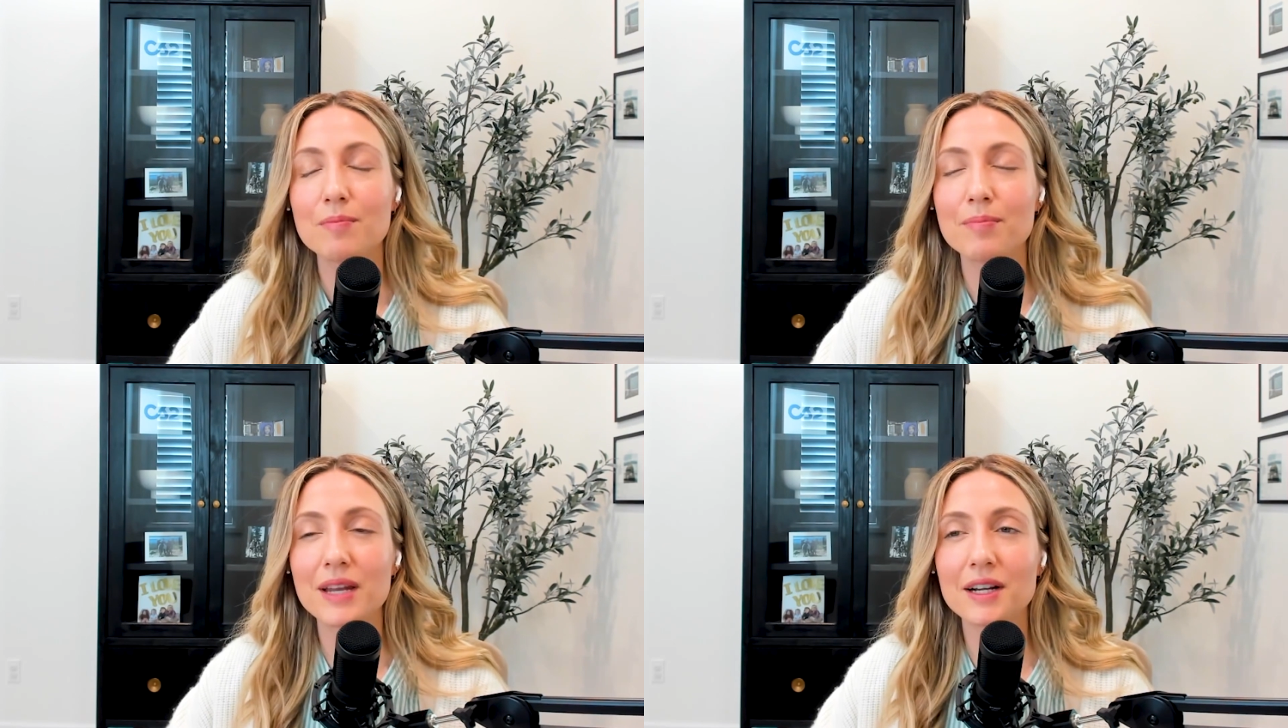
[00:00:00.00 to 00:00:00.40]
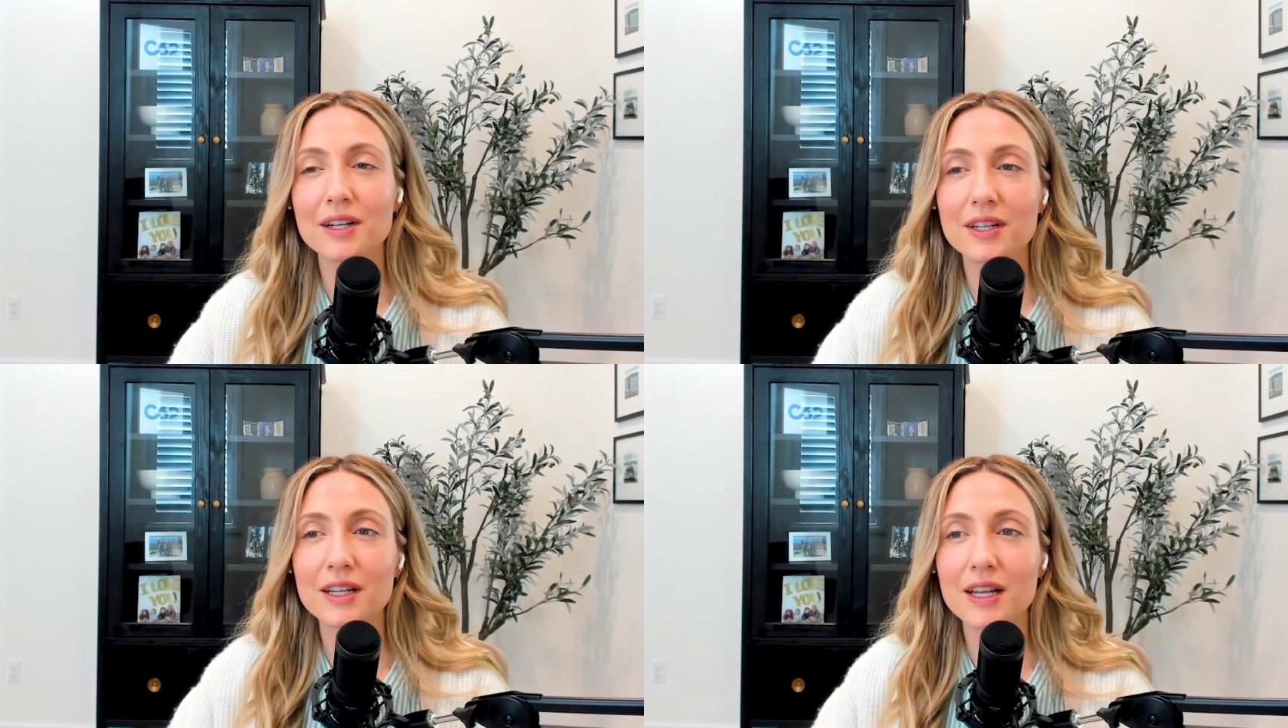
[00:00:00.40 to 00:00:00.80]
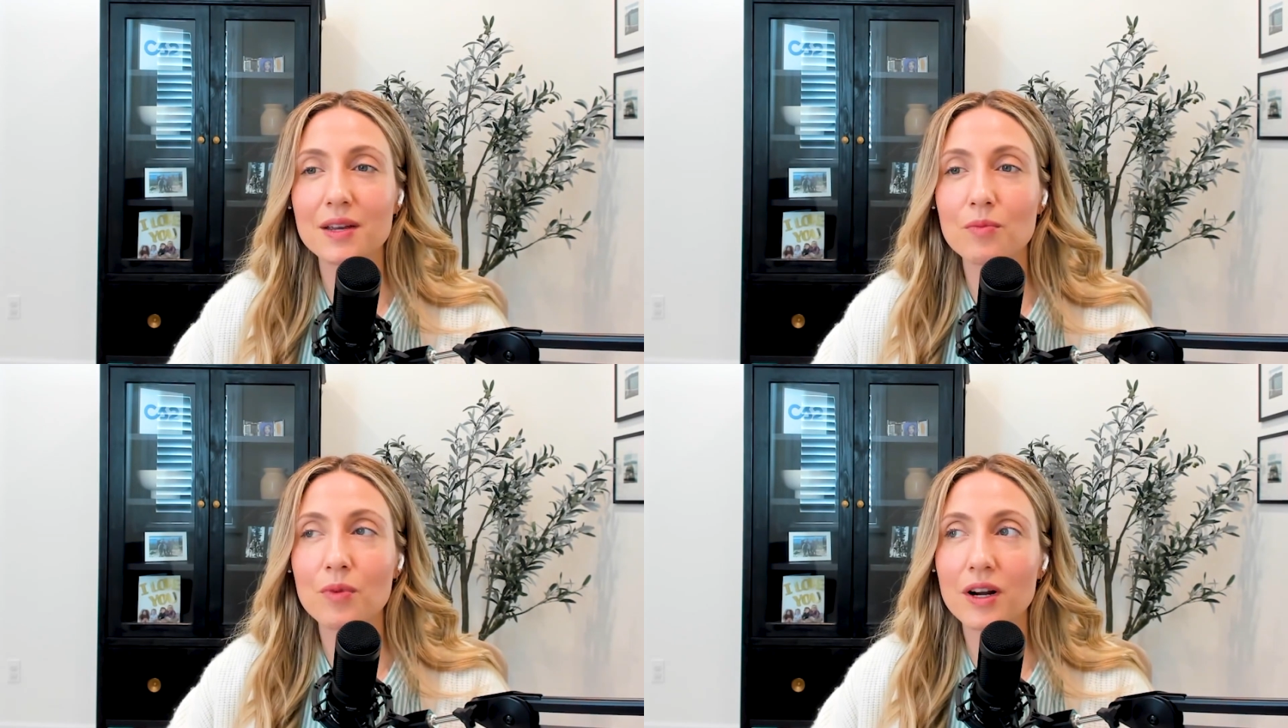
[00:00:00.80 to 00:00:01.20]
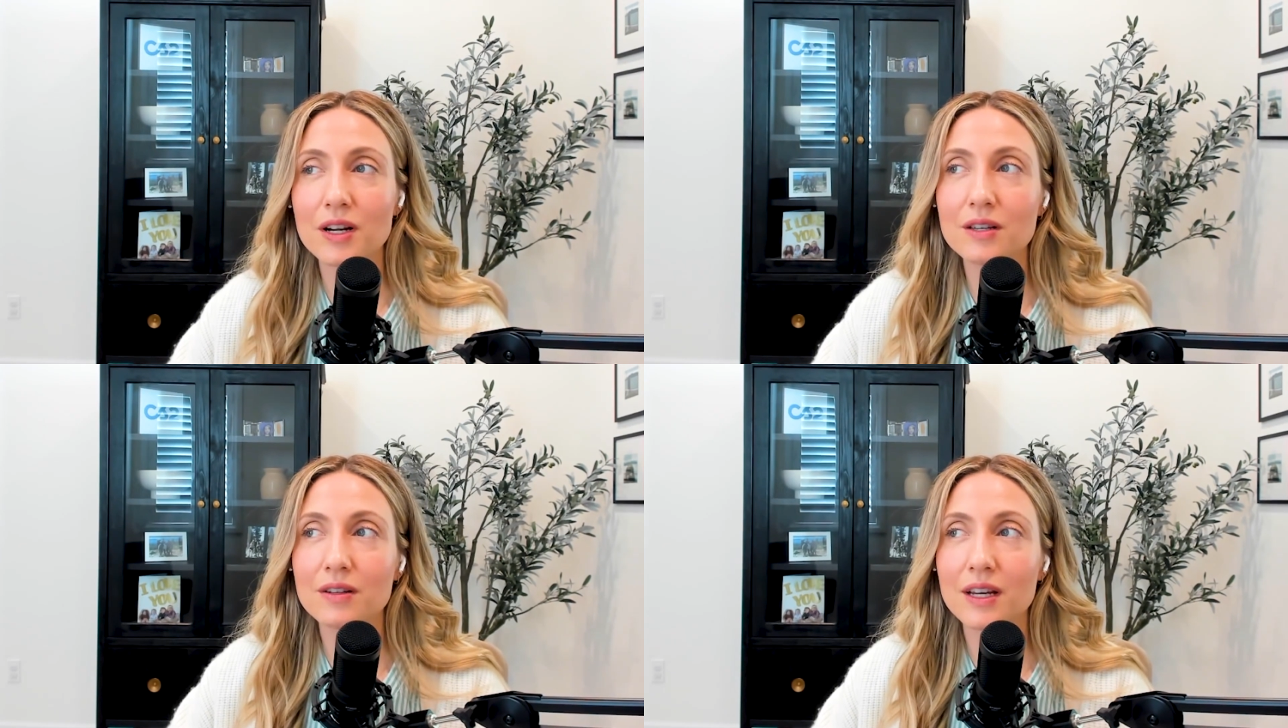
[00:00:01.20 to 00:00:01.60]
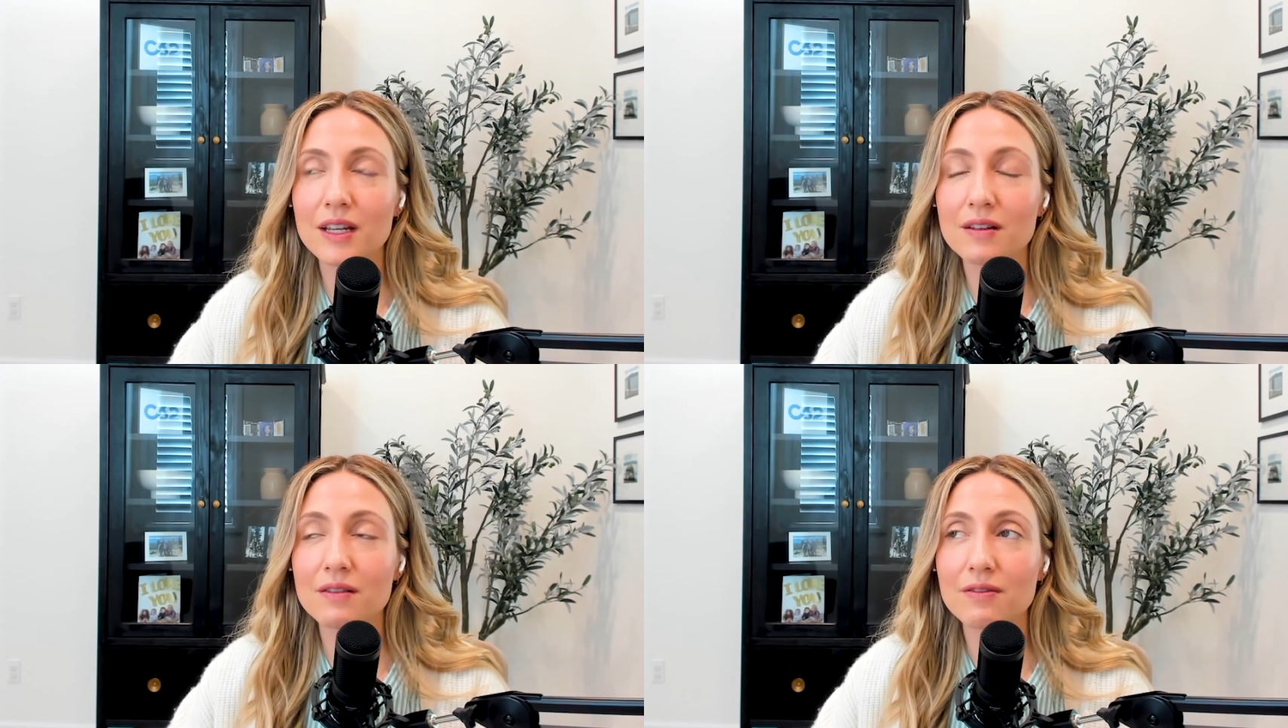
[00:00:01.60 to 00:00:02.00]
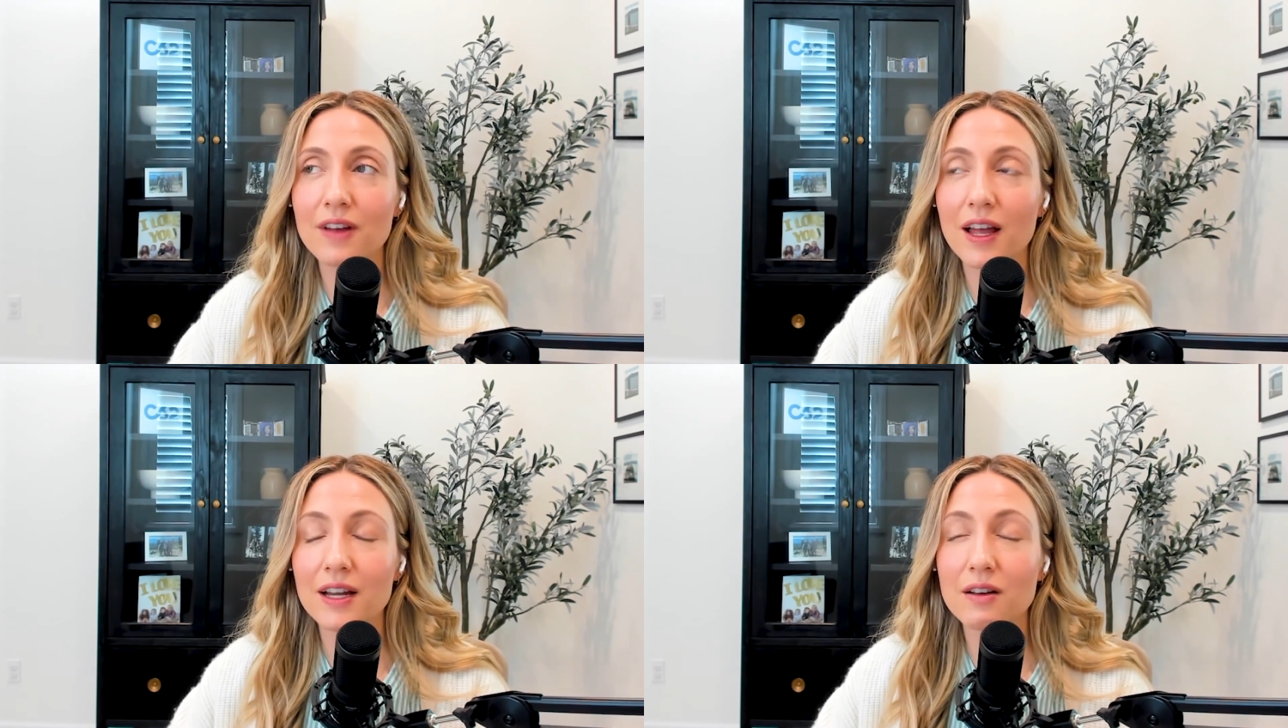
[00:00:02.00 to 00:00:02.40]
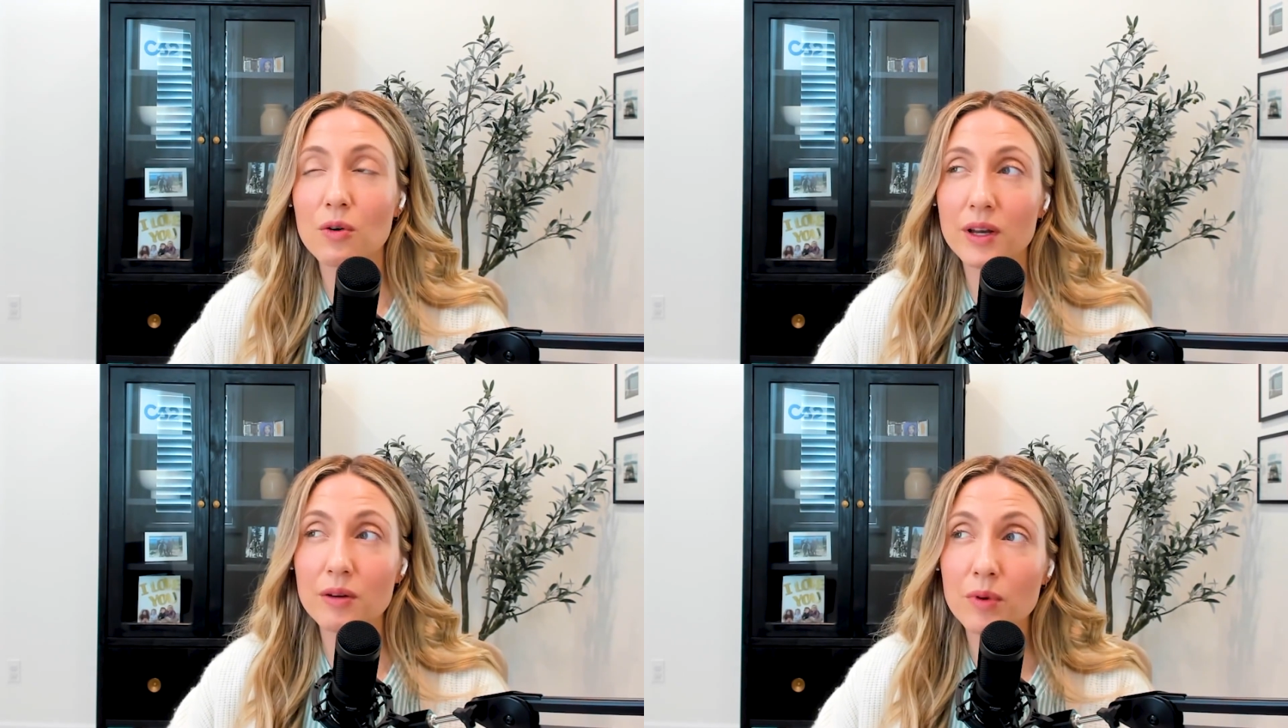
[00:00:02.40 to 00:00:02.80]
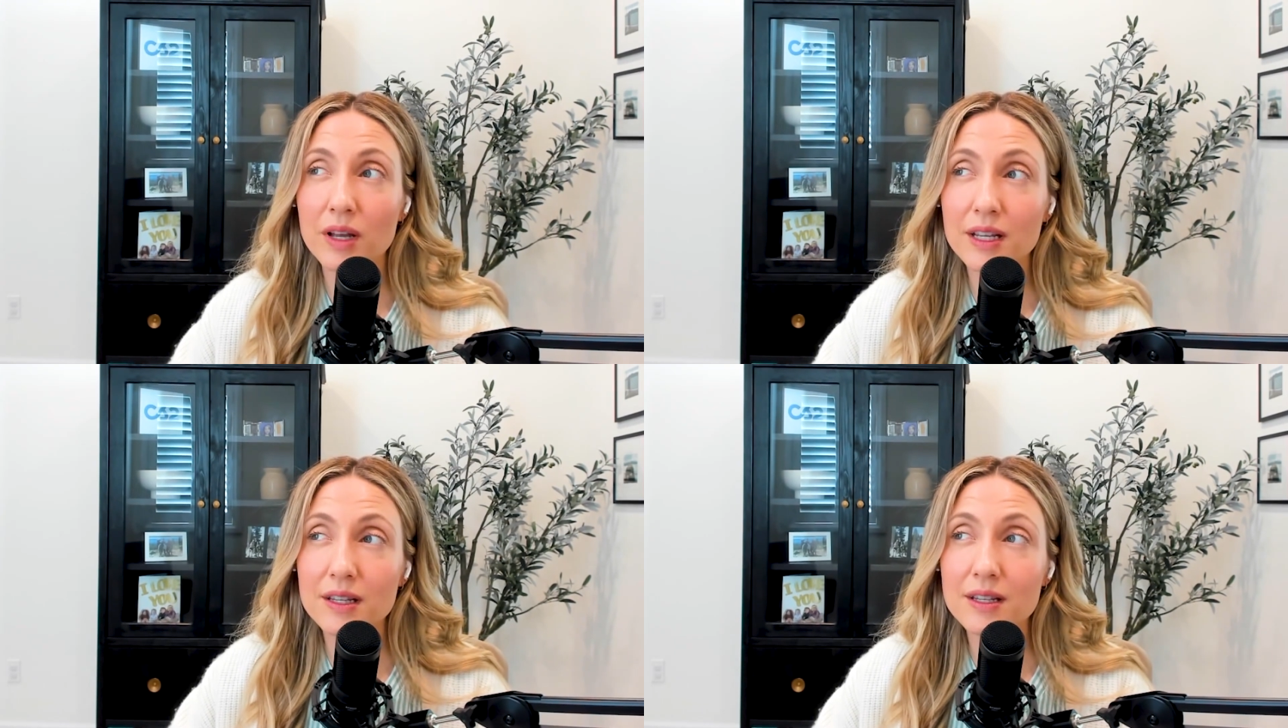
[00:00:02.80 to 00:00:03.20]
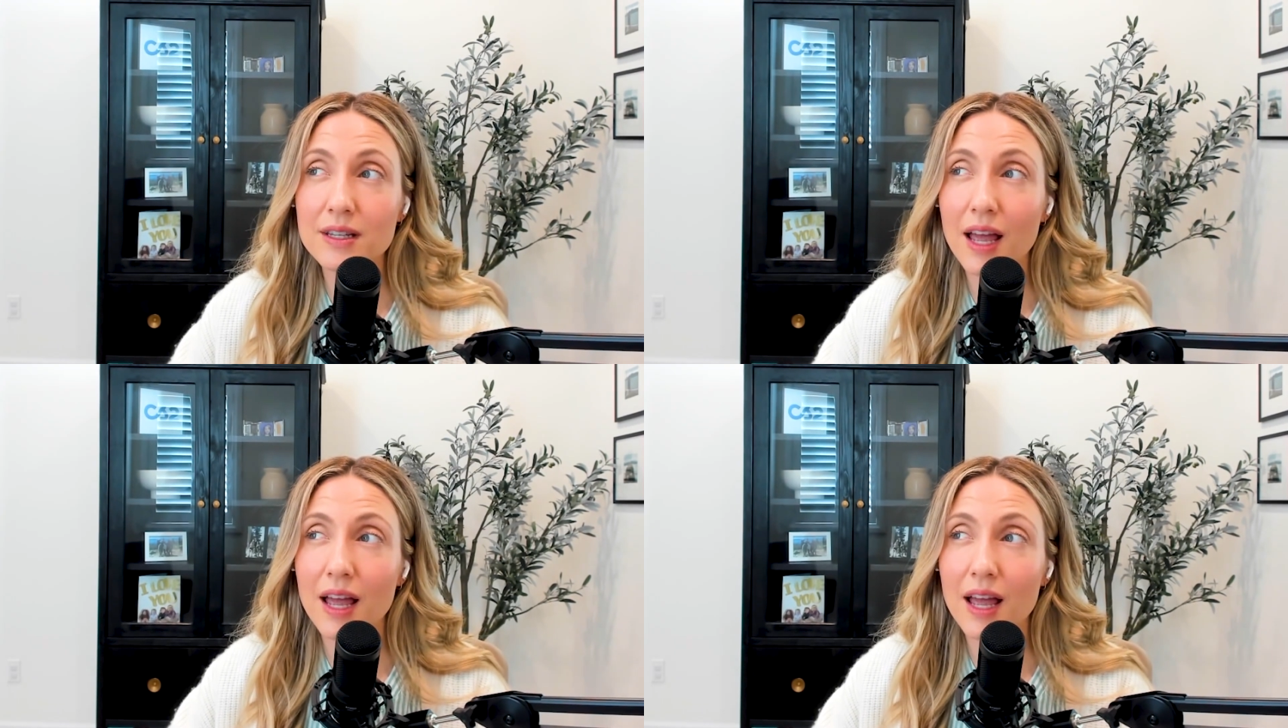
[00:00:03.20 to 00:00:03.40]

but actually where you can find quick wins